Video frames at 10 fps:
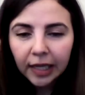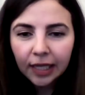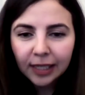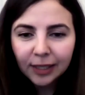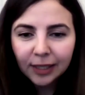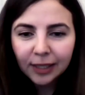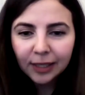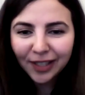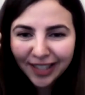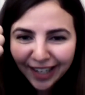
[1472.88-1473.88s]
It's
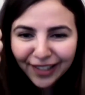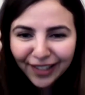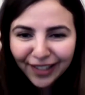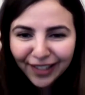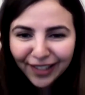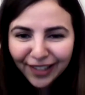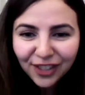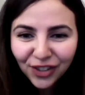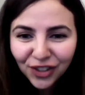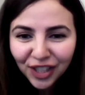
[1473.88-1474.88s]
in English and in
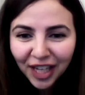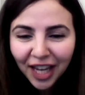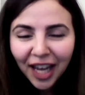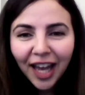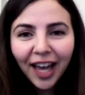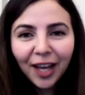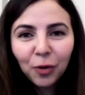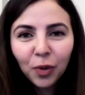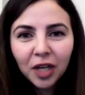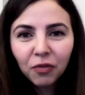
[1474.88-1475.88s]
French
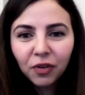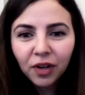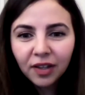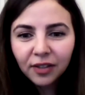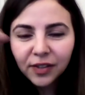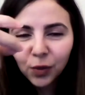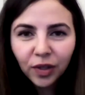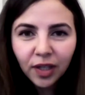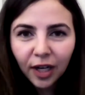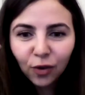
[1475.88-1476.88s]
And whenever there's a word
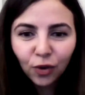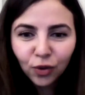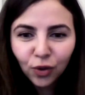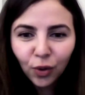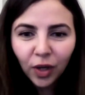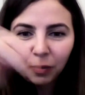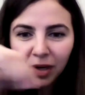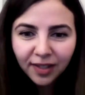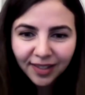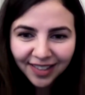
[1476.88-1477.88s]
that I don't know, I write it
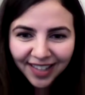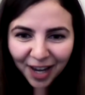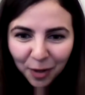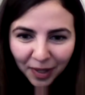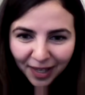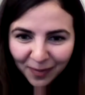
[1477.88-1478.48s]
in Arabic.